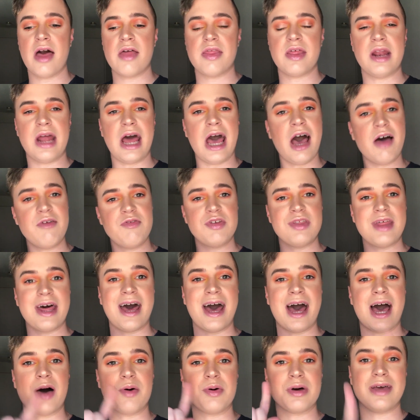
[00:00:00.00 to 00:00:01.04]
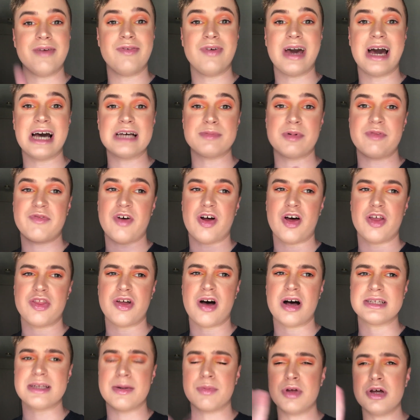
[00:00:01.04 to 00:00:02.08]
and then after that, I will give you guys my final
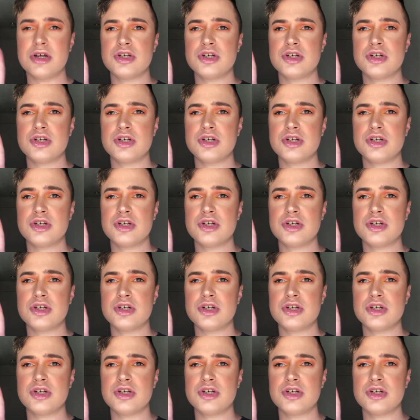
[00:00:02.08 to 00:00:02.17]
thoughts.